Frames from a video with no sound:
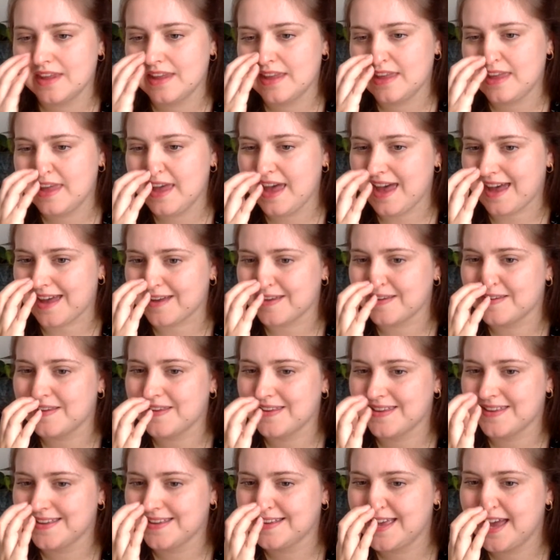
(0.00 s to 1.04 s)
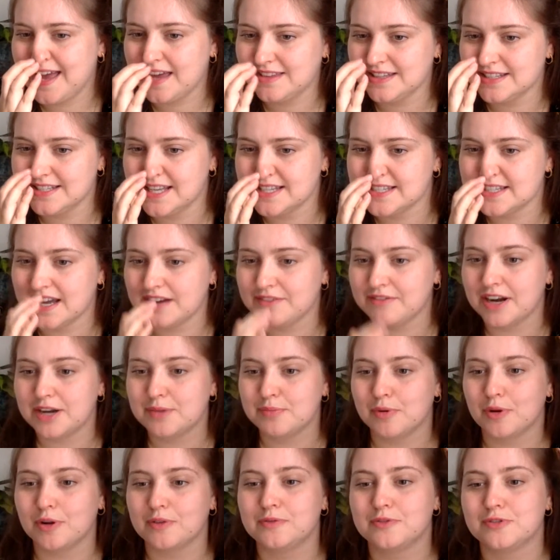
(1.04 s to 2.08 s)
Yeah. Heather says, I read
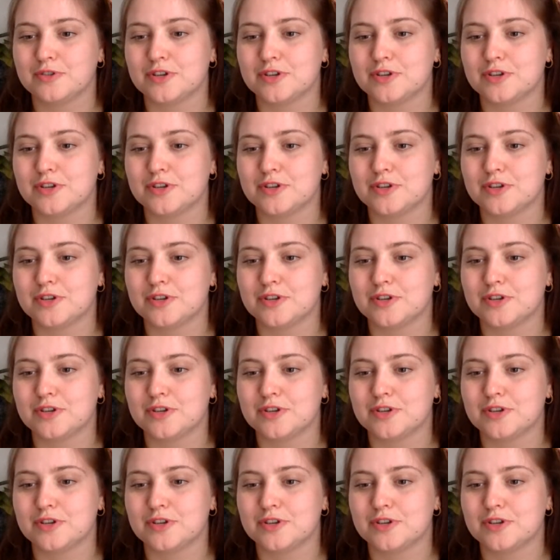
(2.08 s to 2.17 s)
Blonde